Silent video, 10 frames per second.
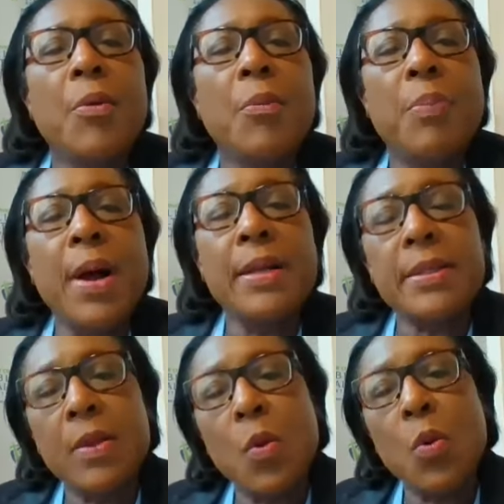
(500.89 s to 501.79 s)

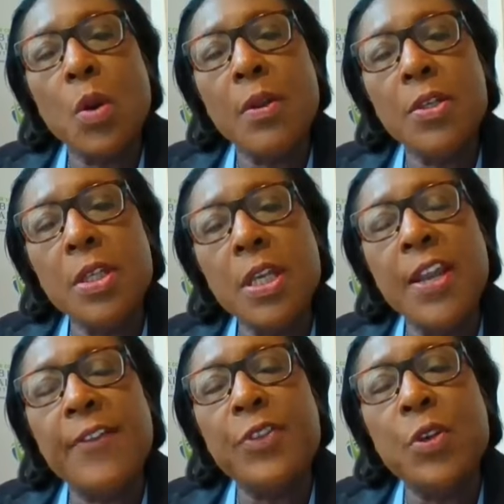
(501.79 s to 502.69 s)
But
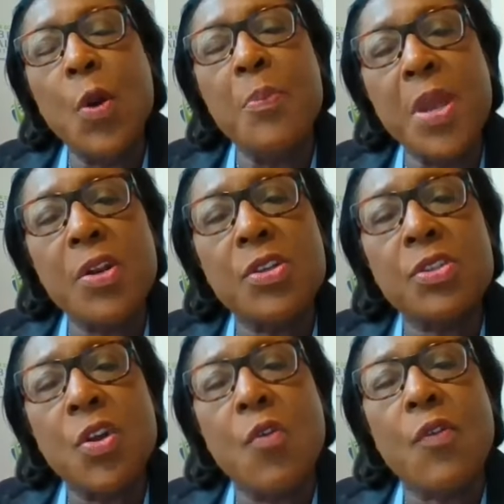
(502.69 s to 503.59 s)
if you're a middle
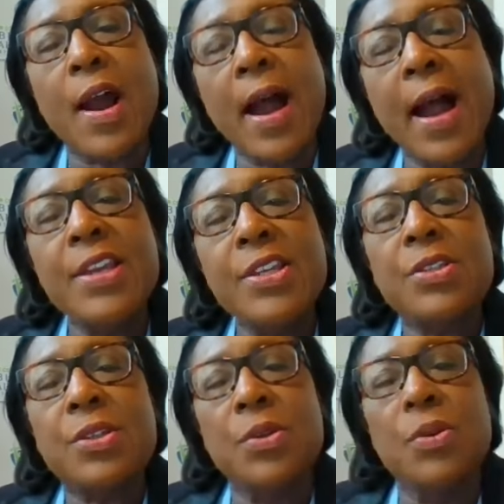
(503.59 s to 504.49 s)
school or a high
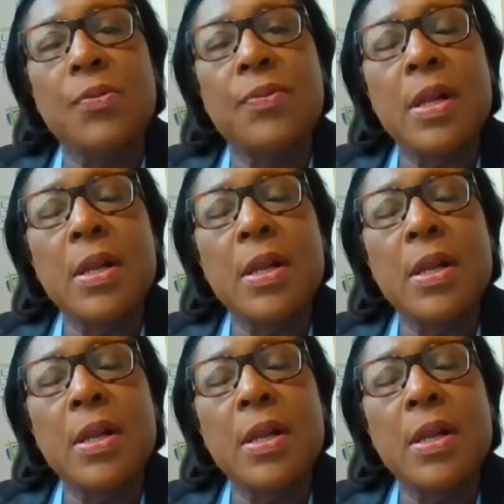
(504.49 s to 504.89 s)
school,